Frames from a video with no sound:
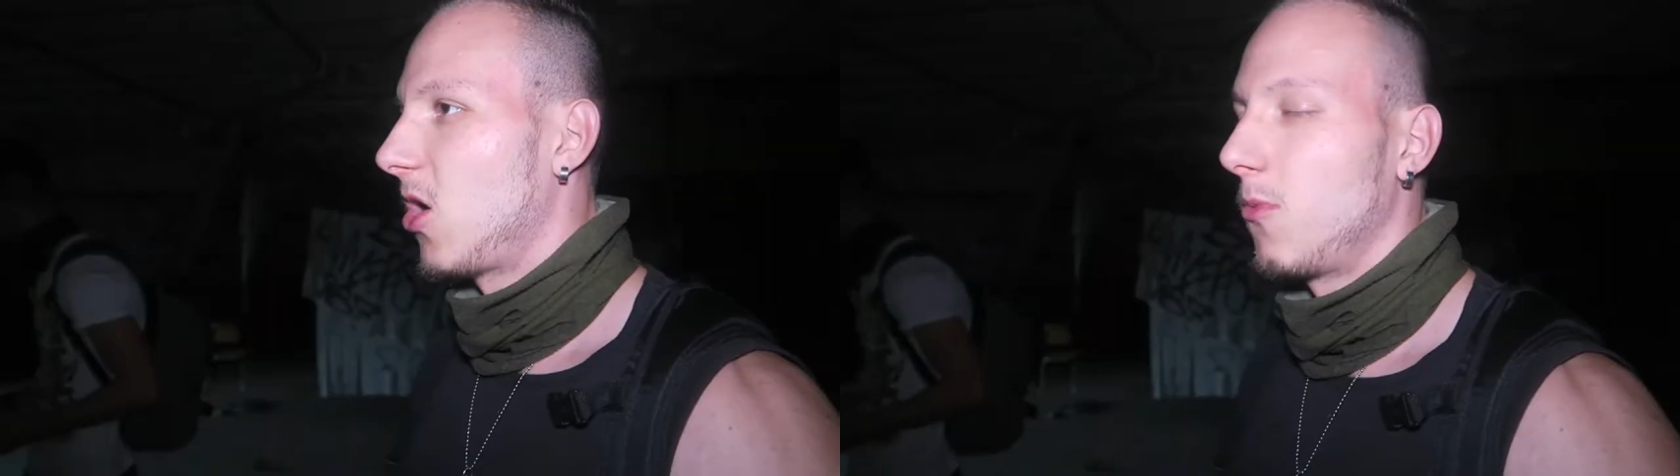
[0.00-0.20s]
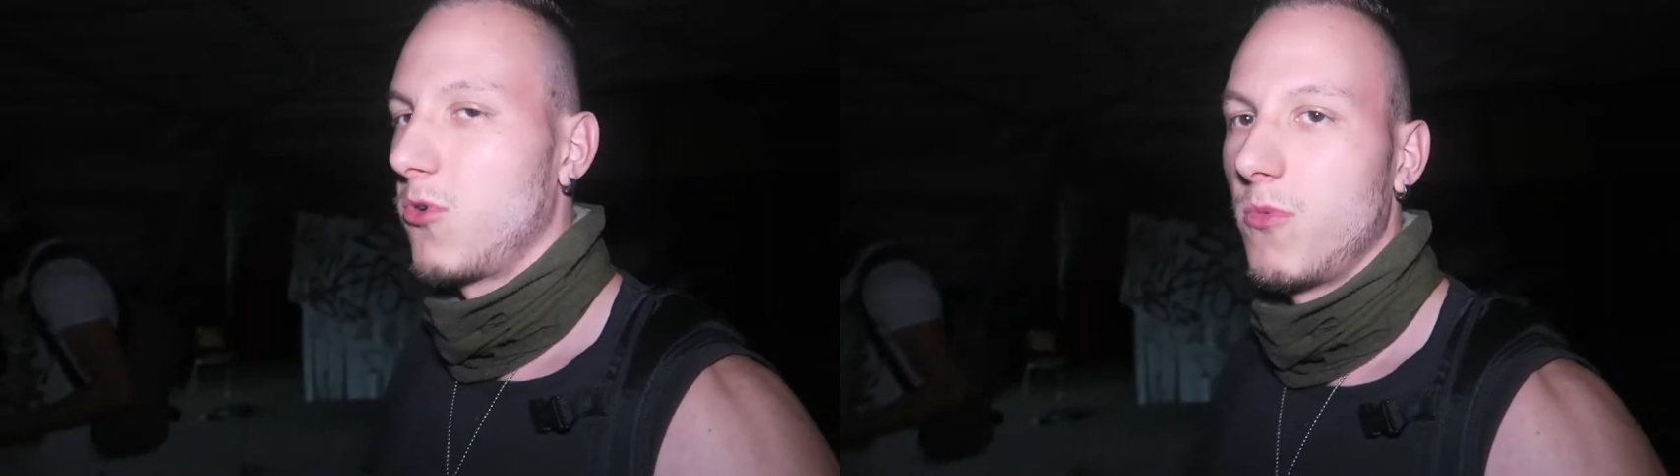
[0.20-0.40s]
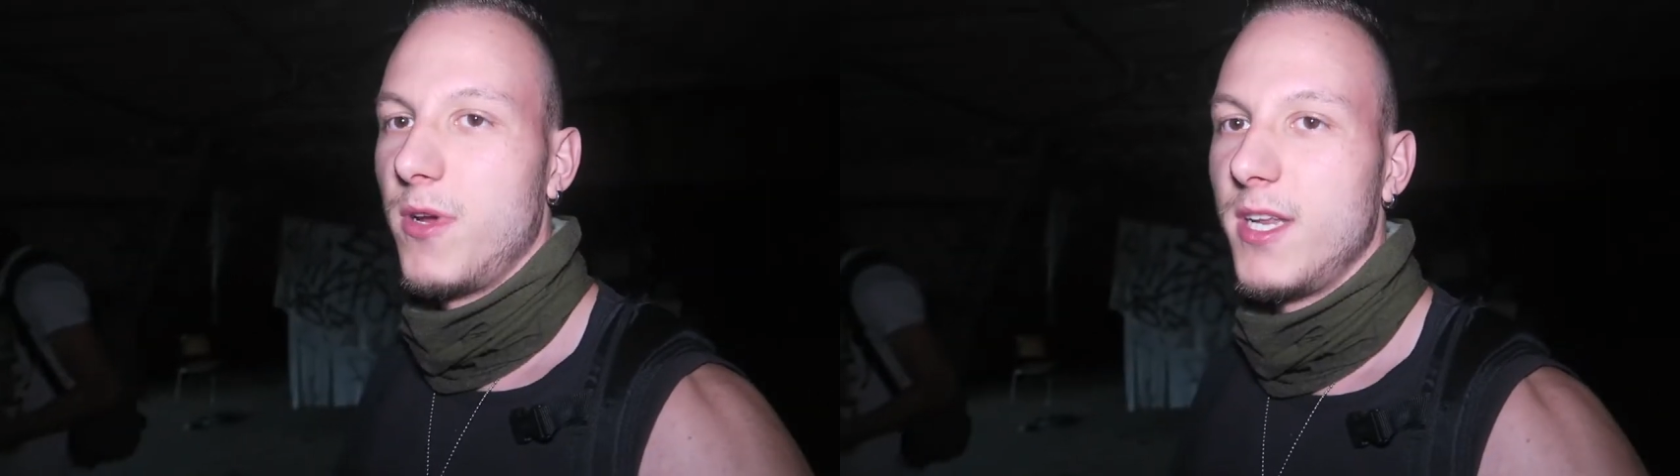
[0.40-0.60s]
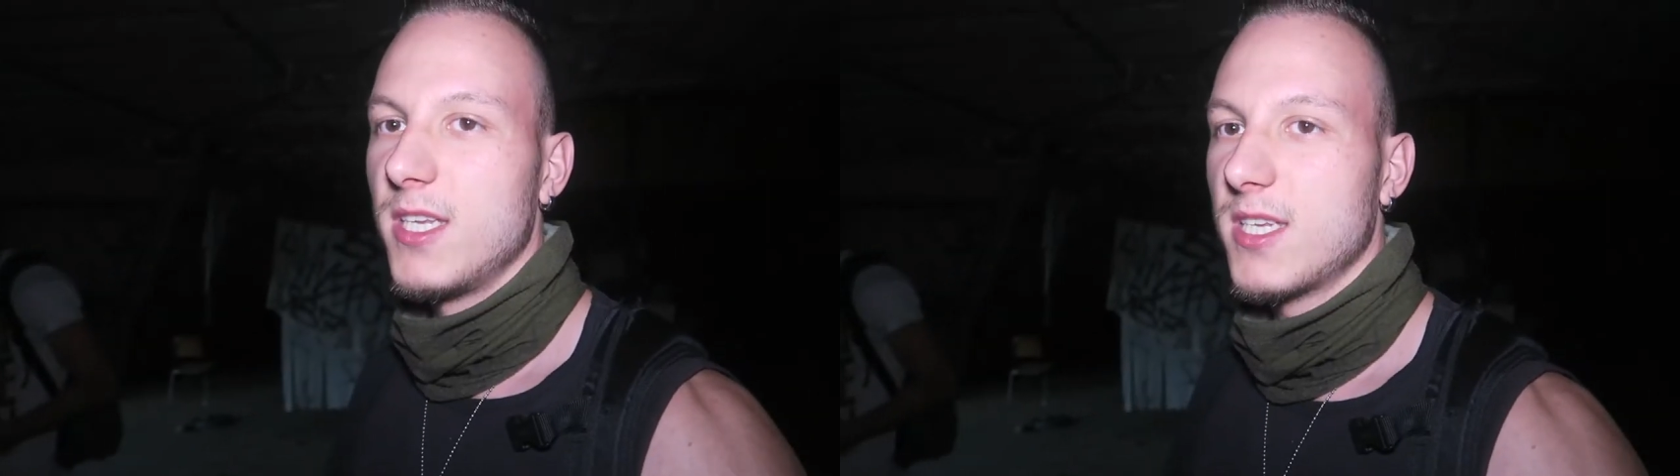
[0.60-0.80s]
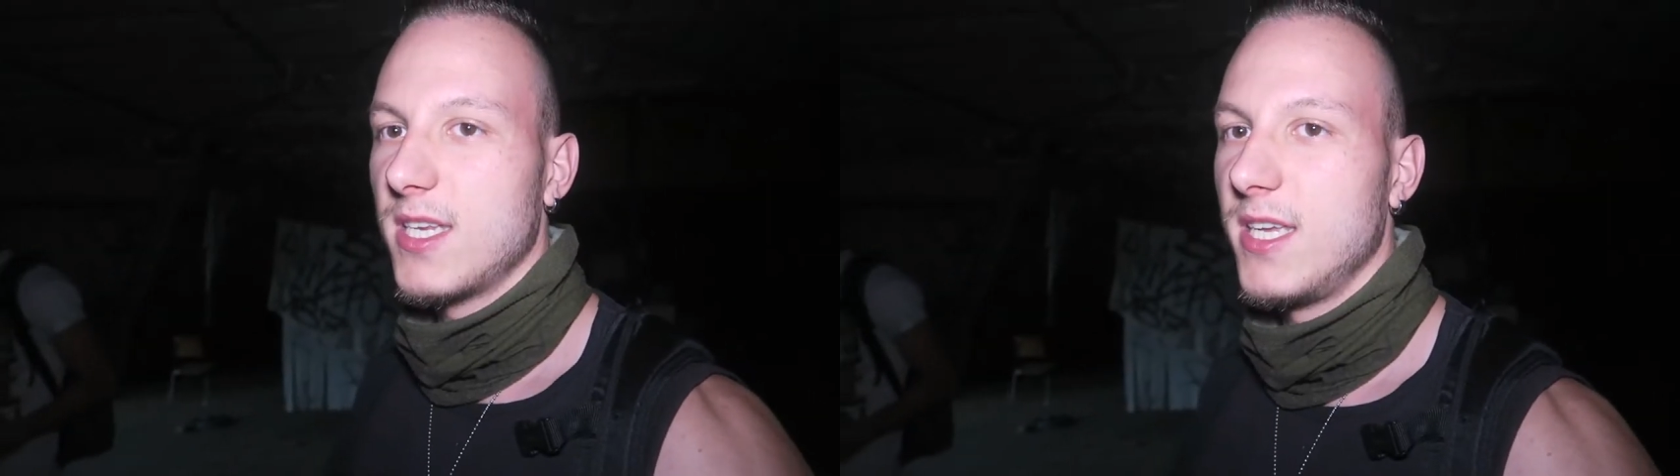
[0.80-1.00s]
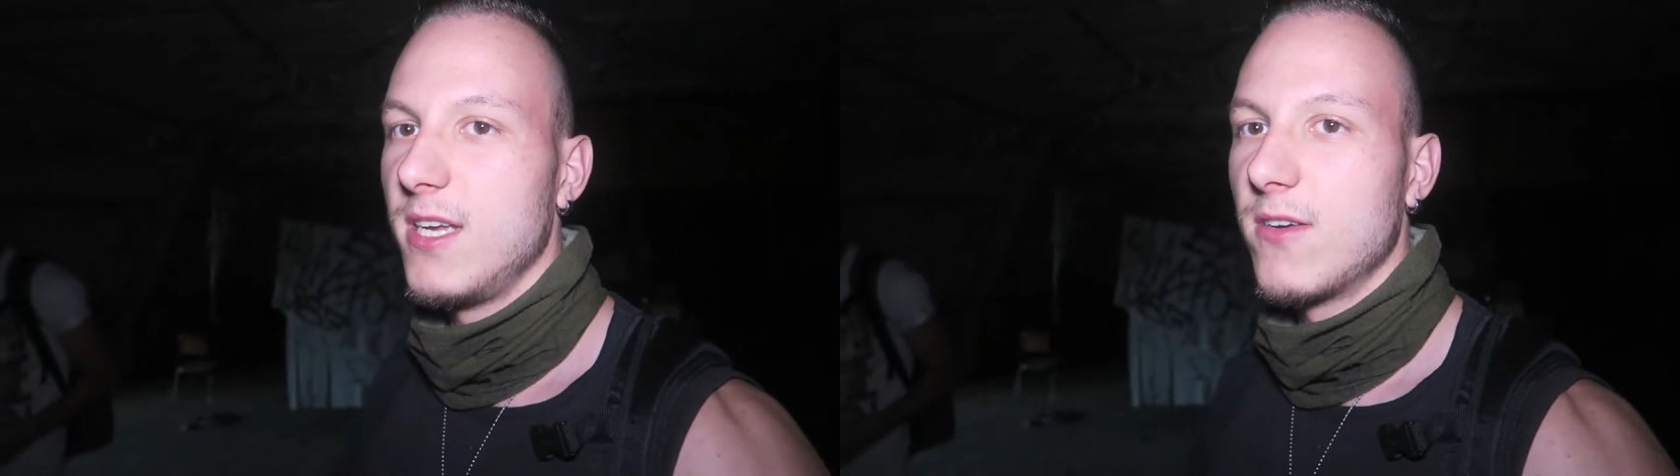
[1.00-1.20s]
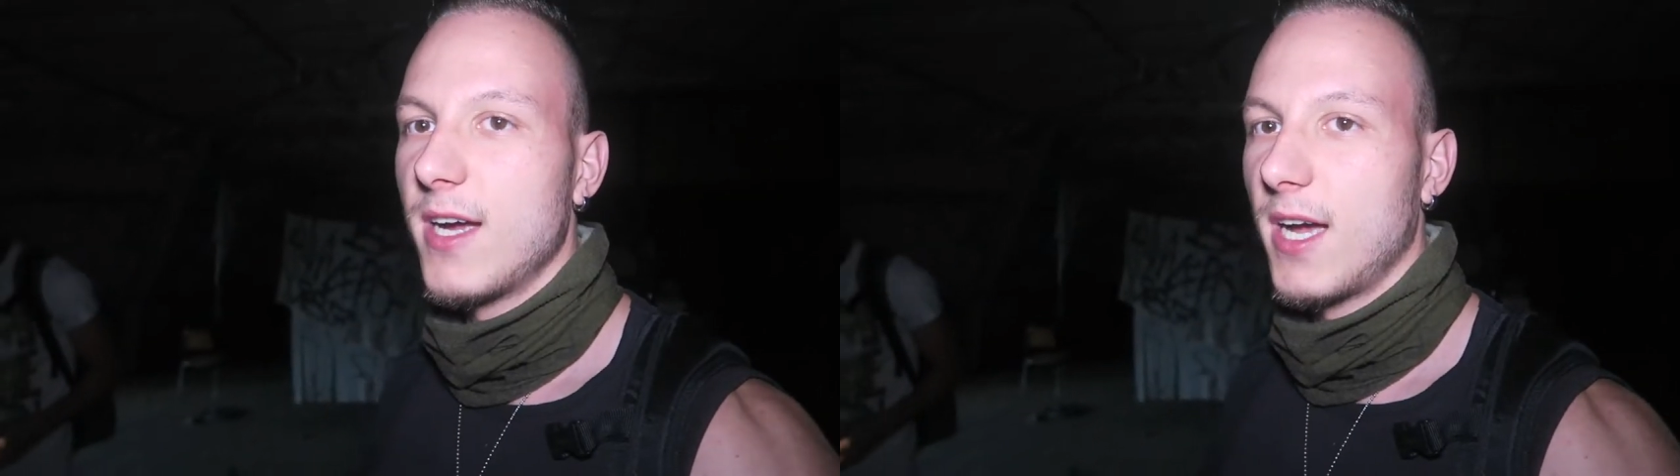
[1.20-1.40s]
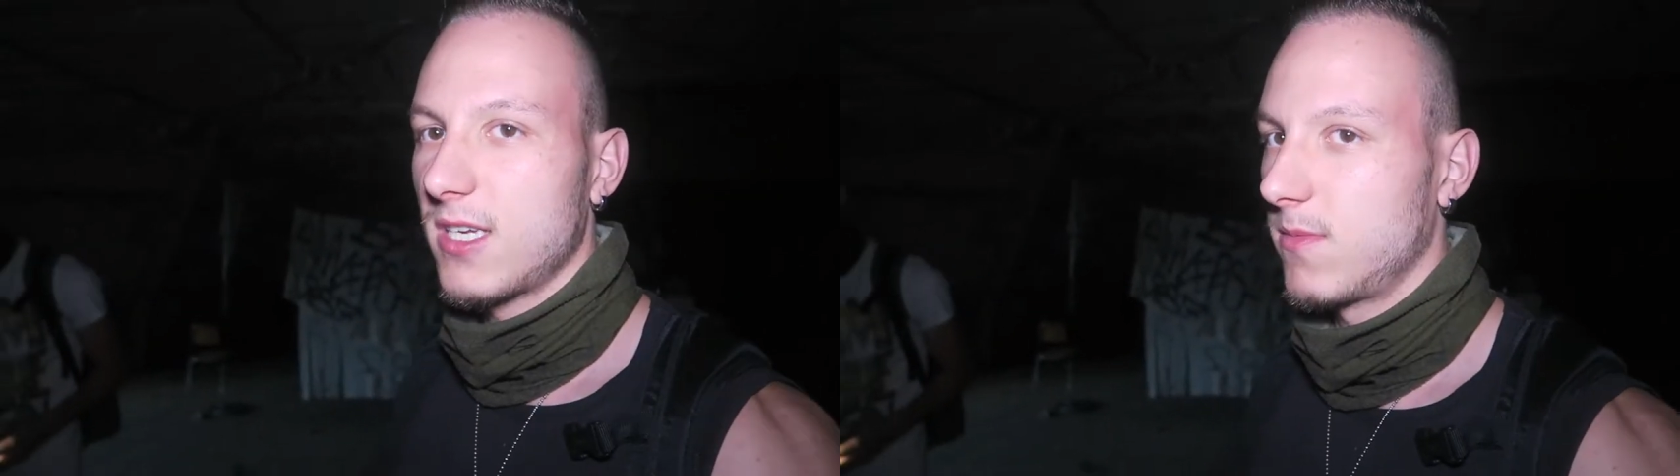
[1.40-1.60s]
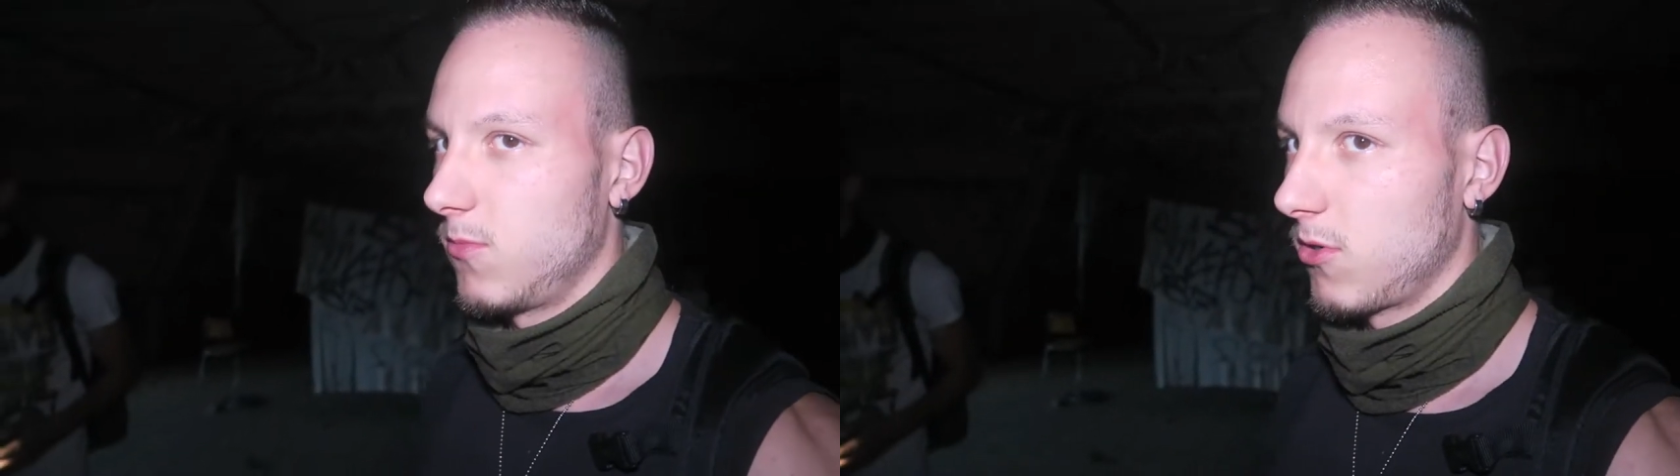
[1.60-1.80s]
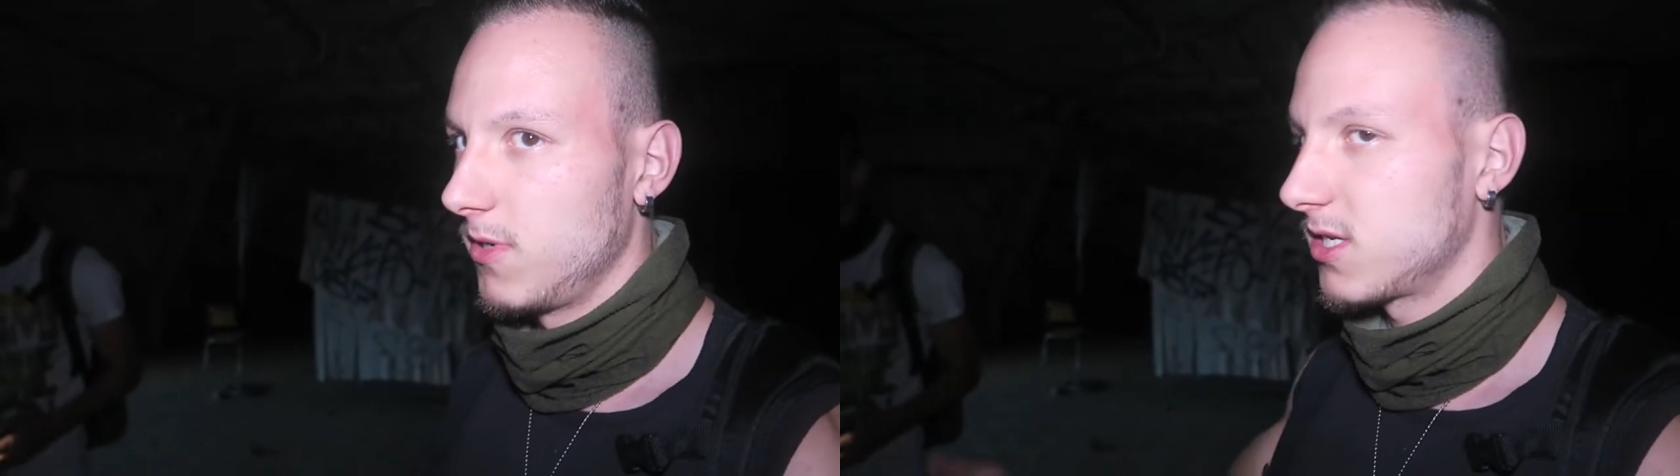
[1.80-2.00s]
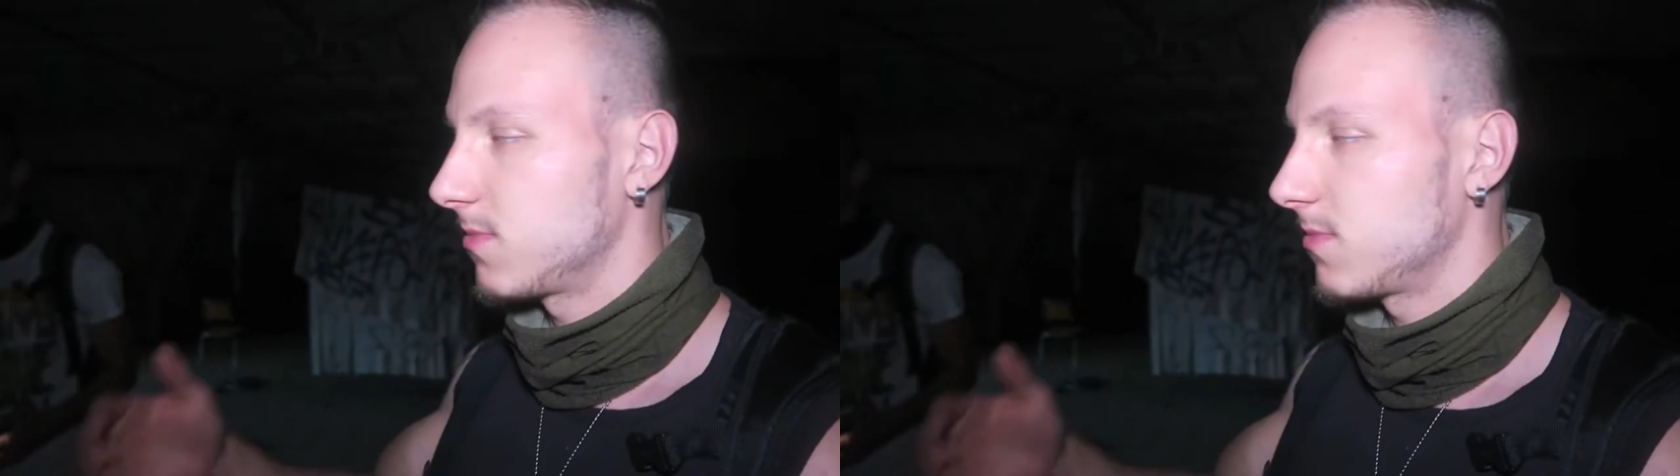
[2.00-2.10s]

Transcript: I hope nobody's here, guys. Probably